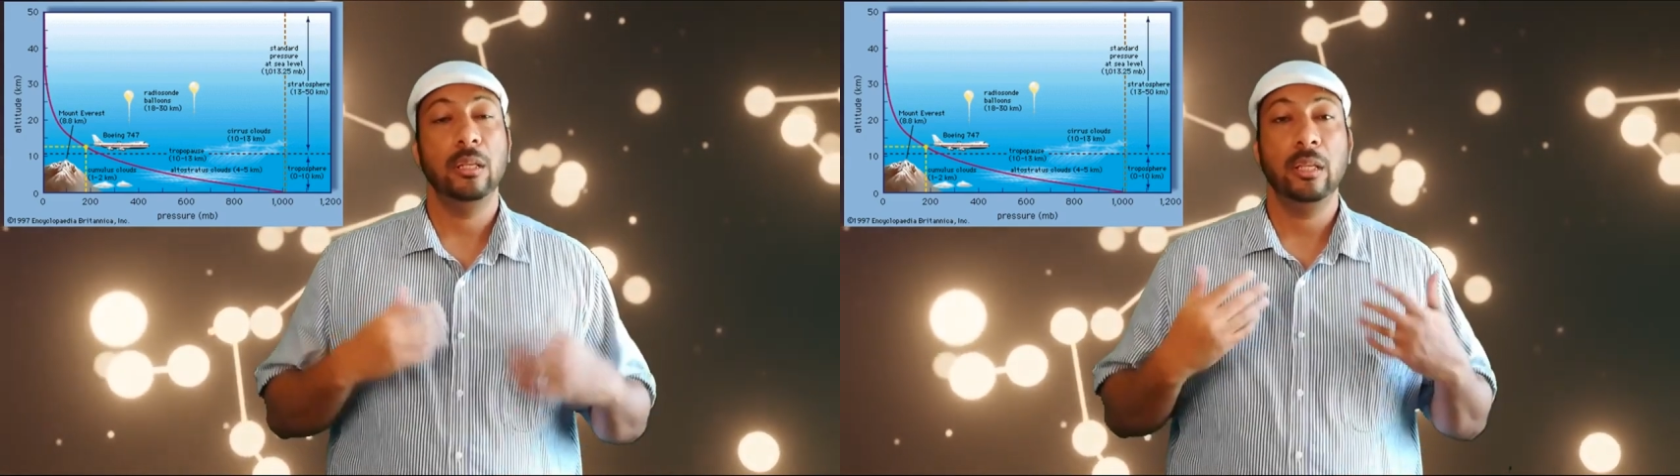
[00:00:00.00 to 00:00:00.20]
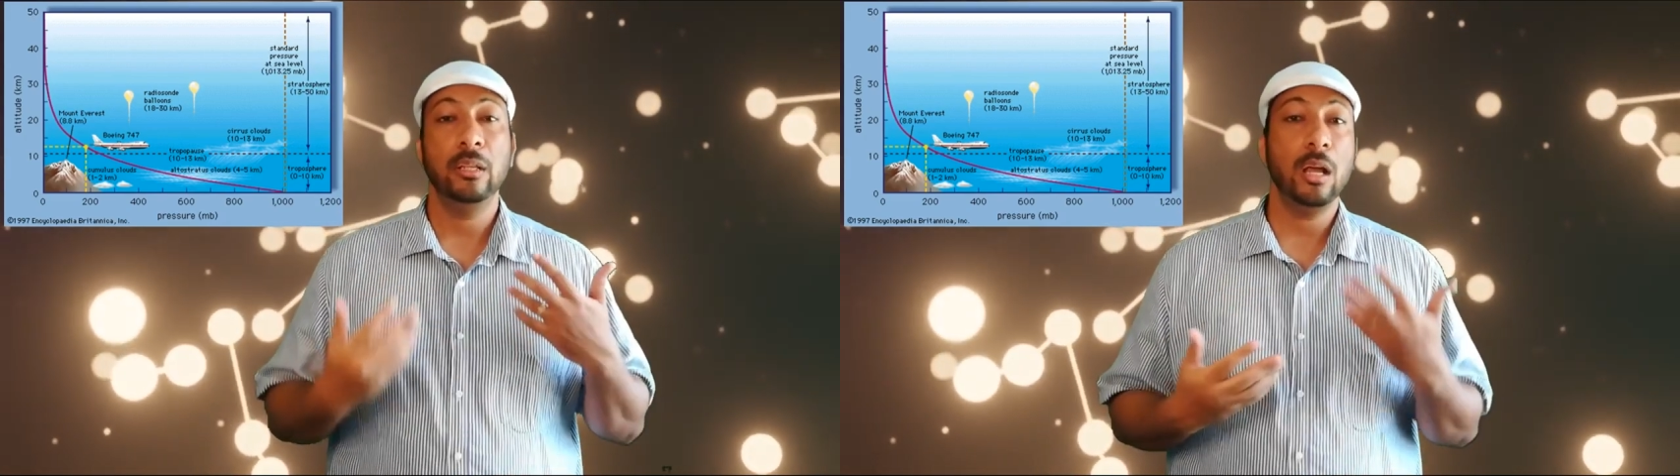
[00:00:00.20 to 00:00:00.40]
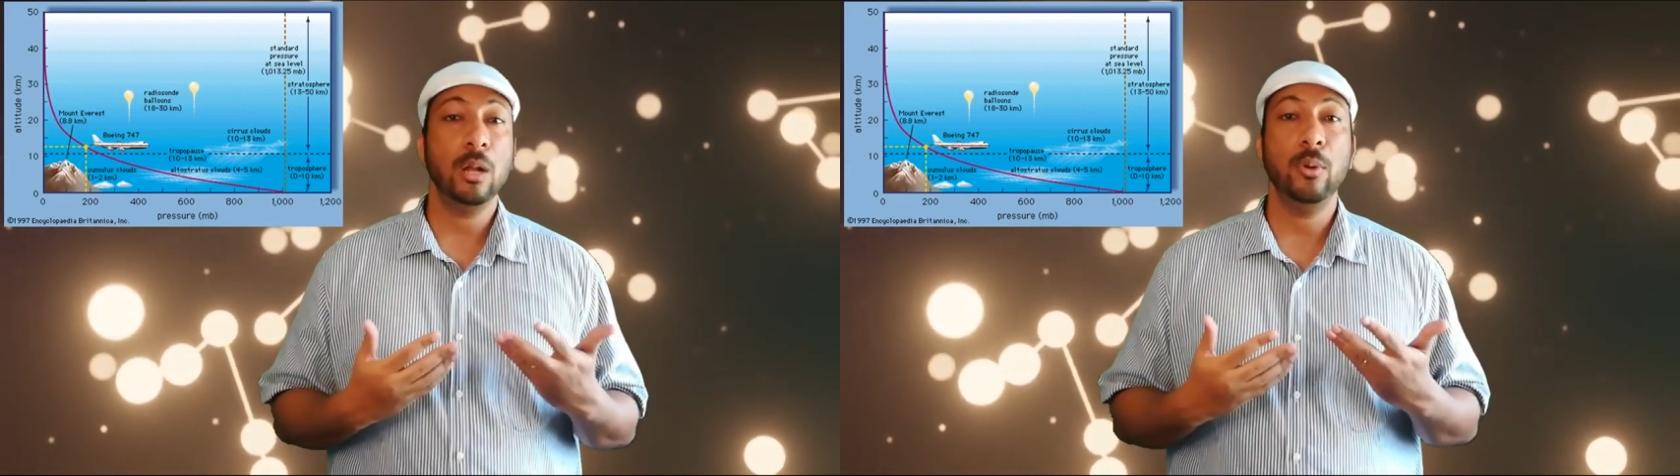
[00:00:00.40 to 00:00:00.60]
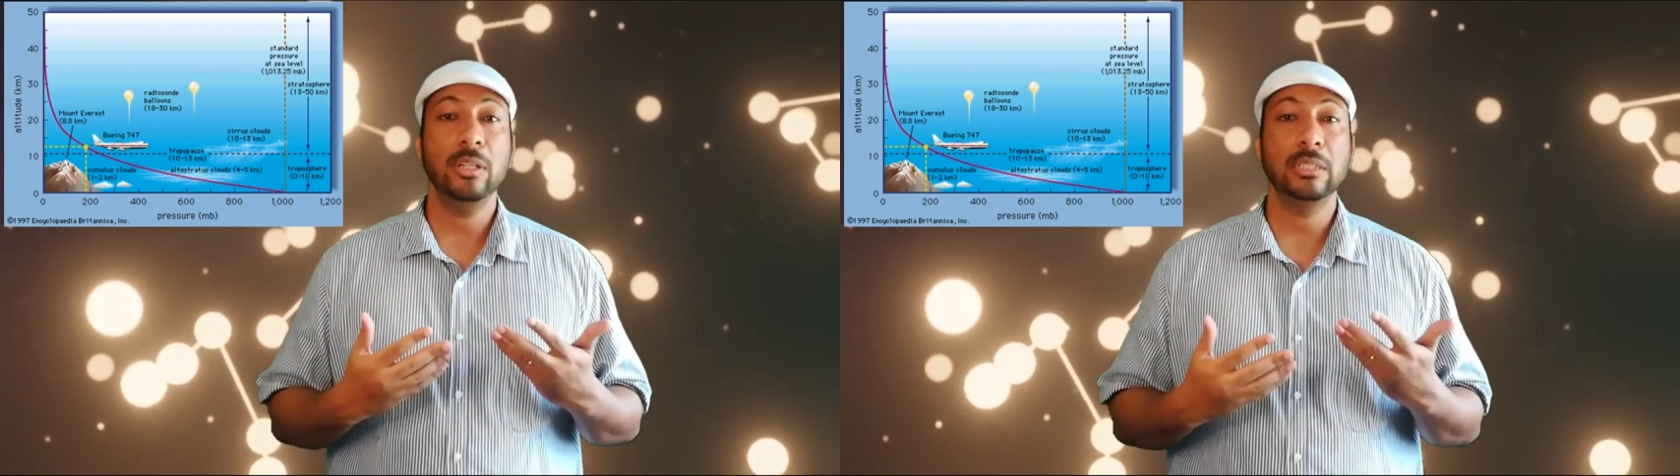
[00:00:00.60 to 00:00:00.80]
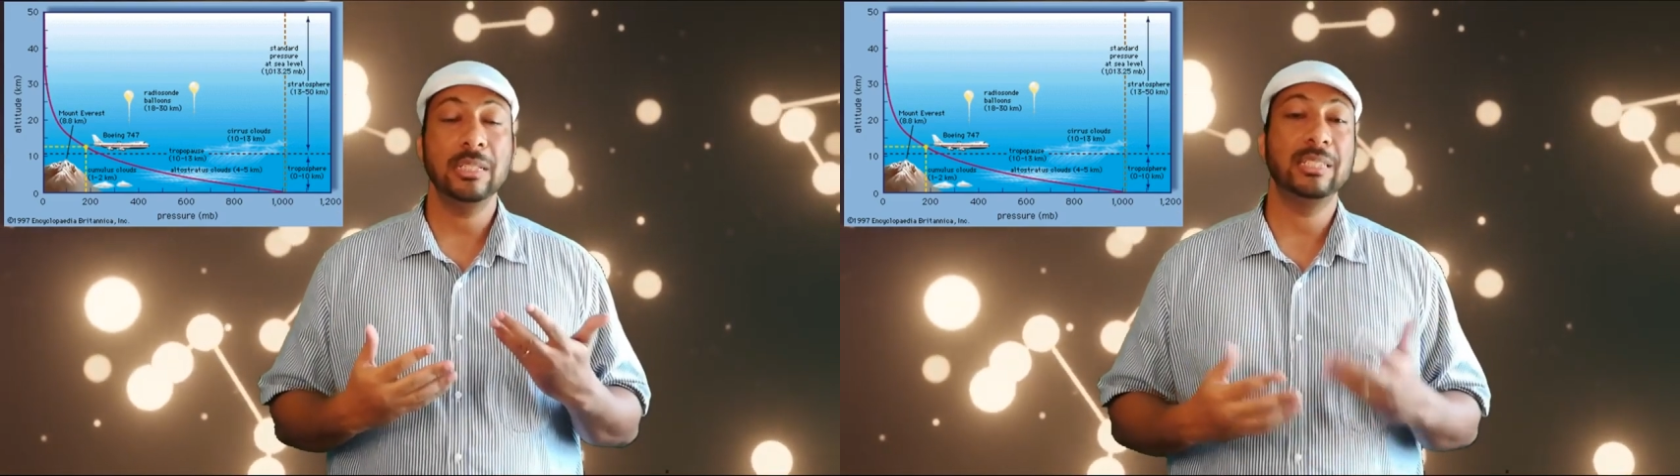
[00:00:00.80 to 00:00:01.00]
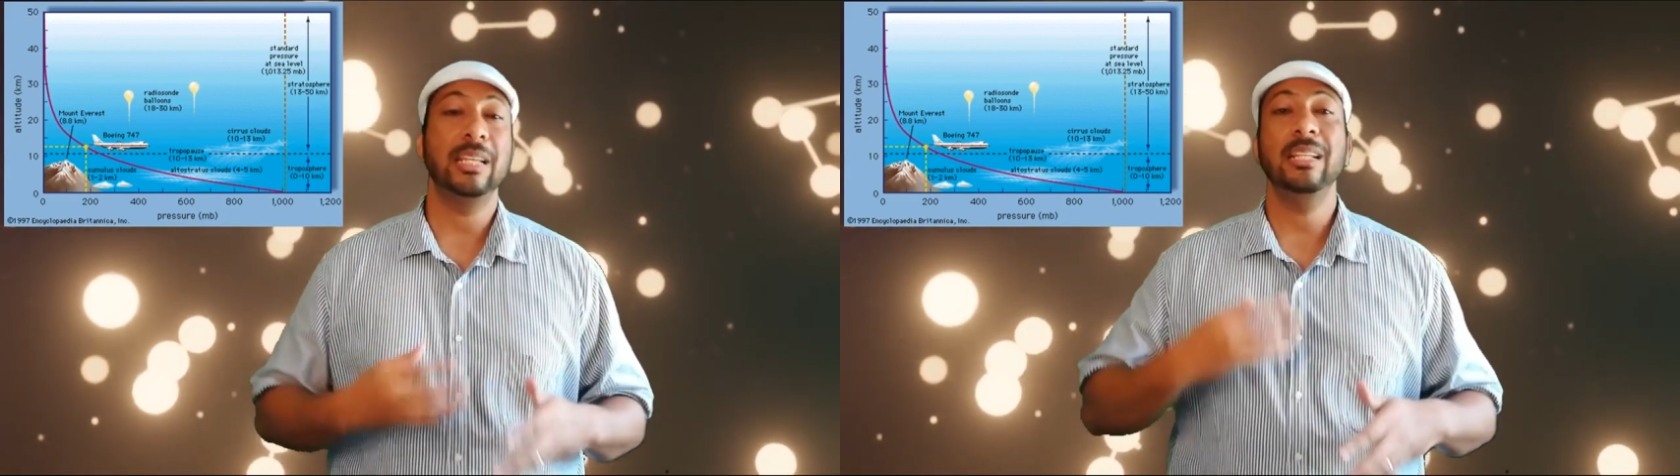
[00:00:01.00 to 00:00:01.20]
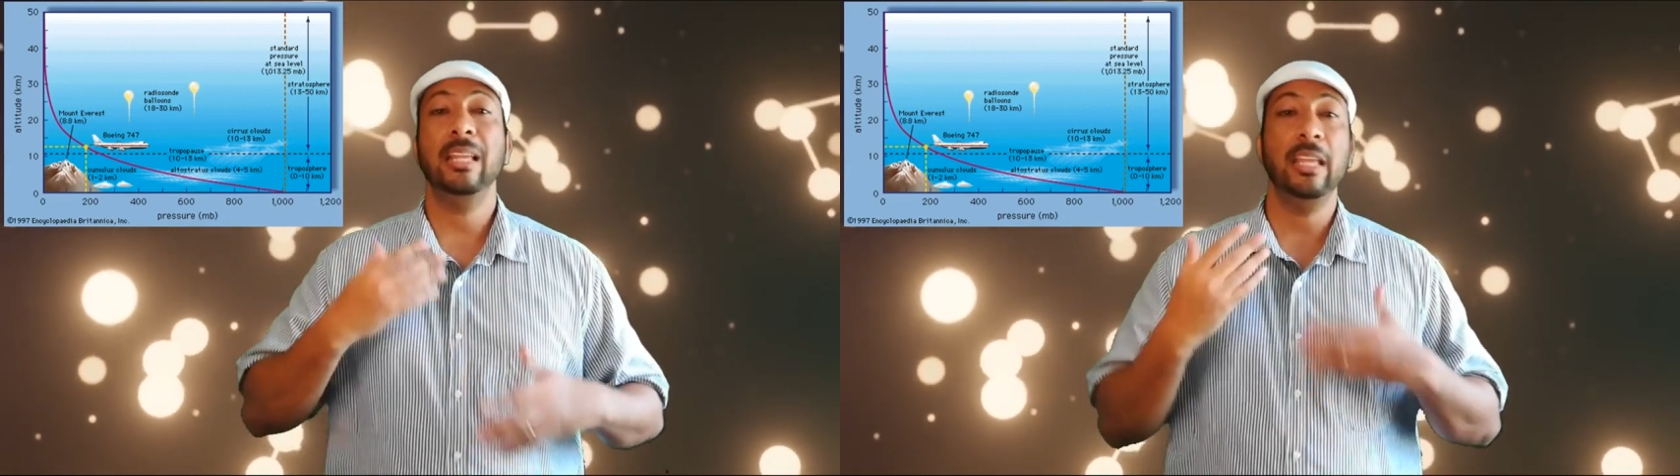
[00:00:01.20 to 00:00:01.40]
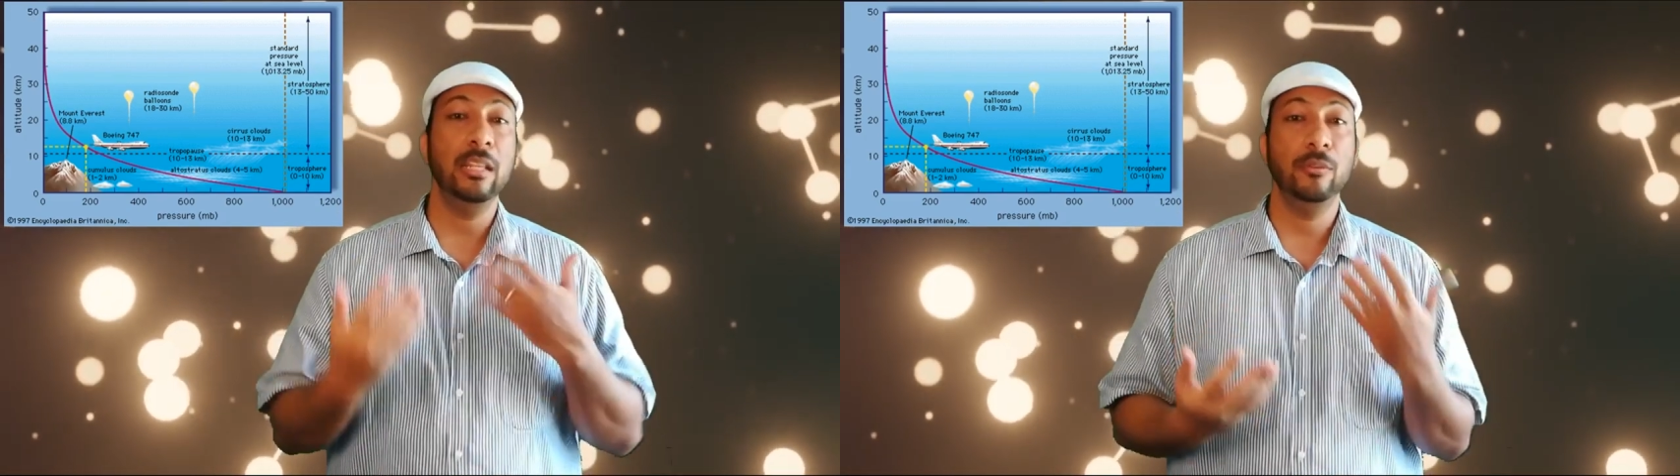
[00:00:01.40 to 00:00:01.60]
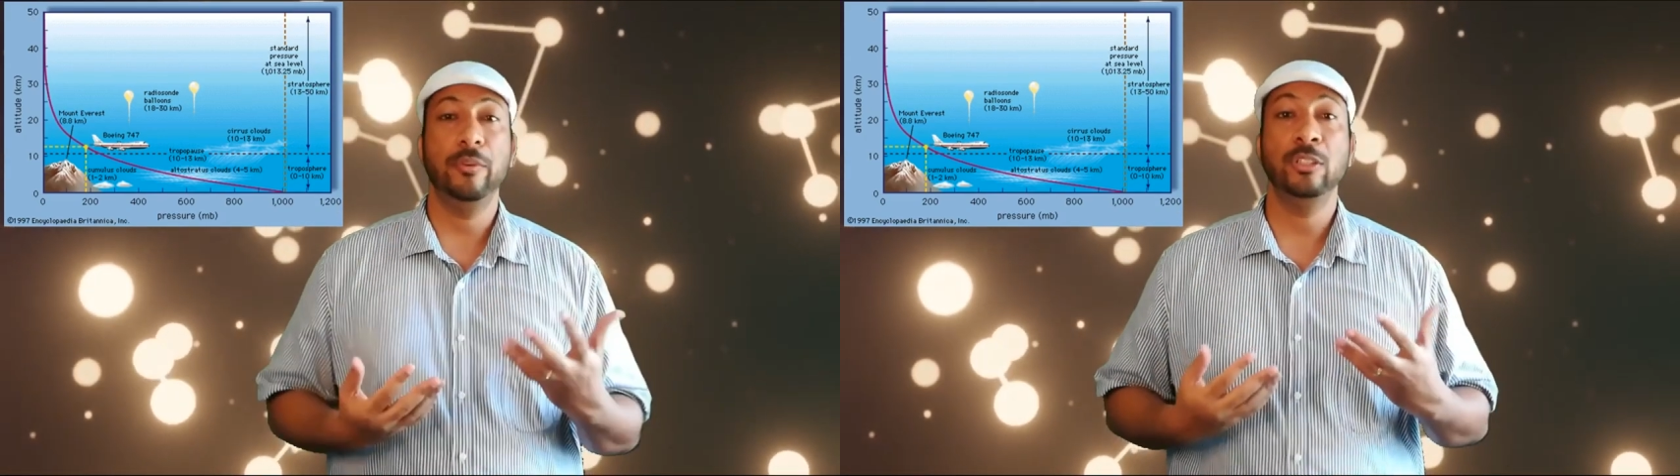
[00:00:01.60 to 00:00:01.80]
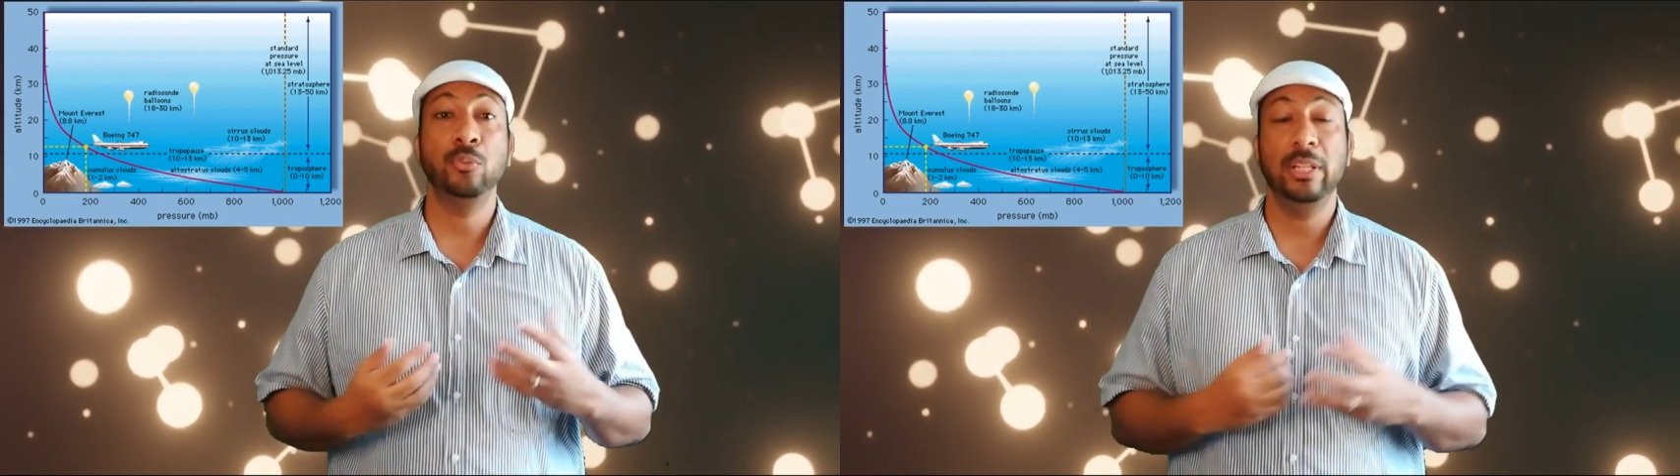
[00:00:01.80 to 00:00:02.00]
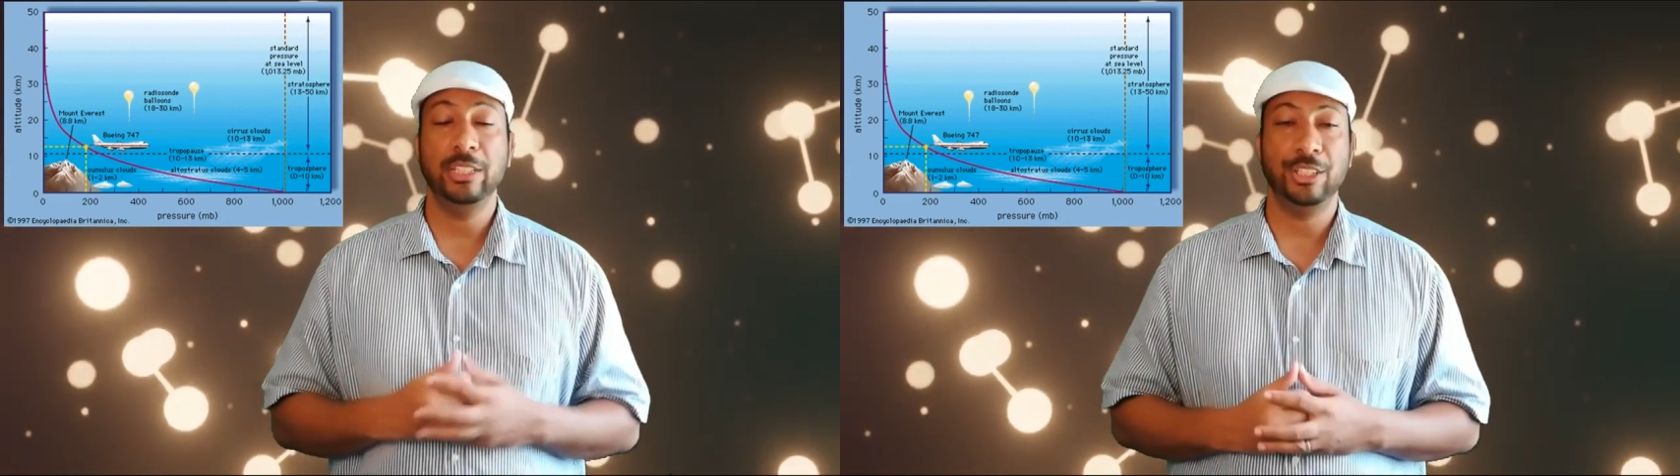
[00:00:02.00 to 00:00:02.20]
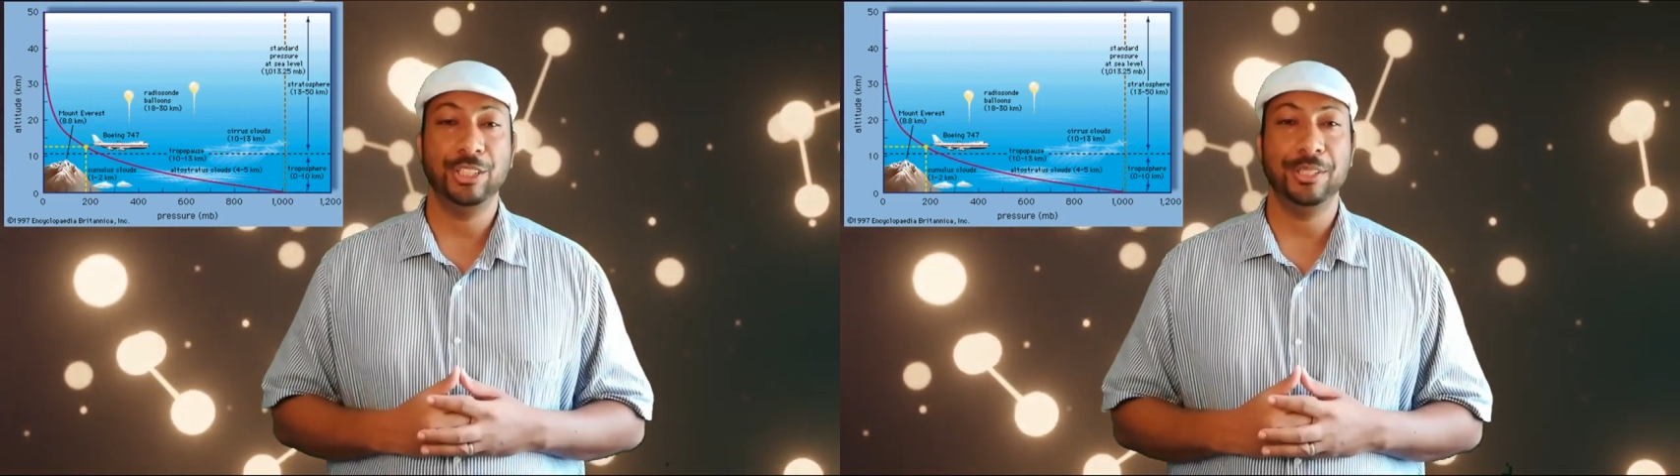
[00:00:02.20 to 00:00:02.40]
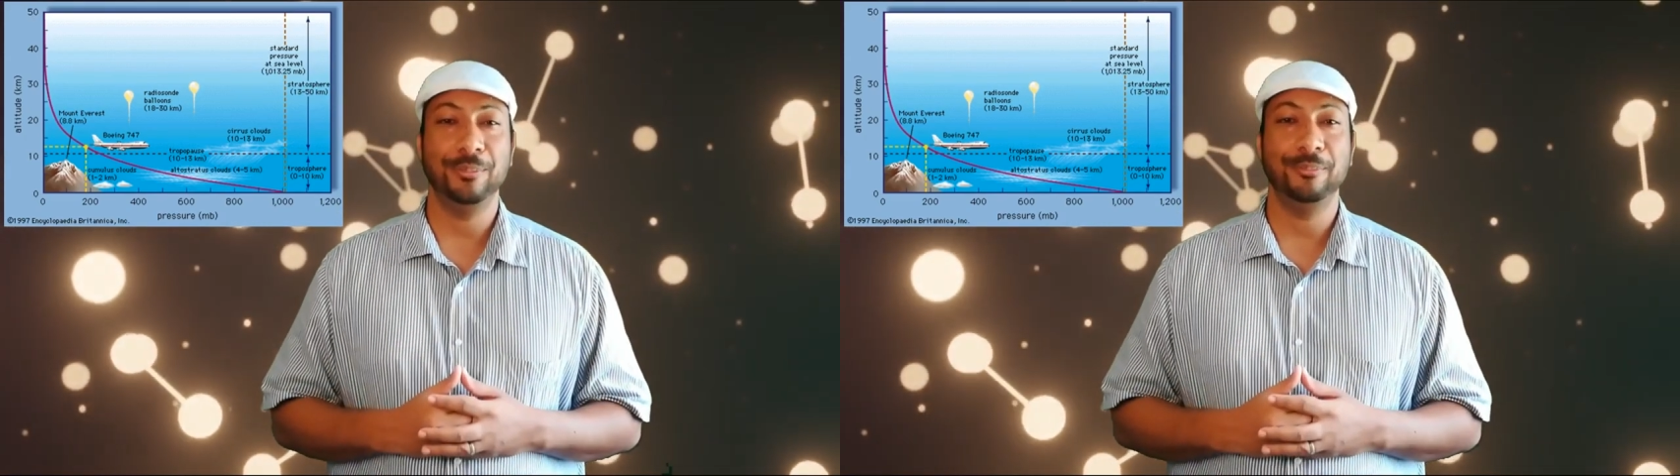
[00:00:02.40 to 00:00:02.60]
In other words, it's an inverse relationship.